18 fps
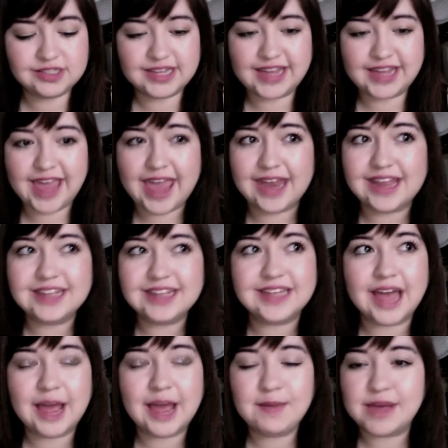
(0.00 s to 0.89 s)
Like
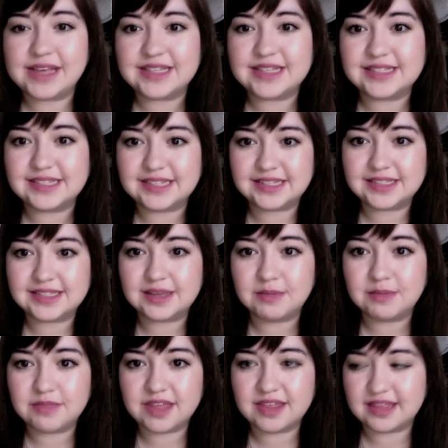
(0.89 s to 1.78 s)
anytime I see
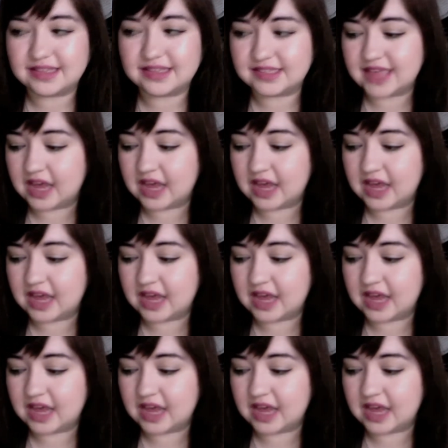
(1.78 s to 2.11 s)
something that's that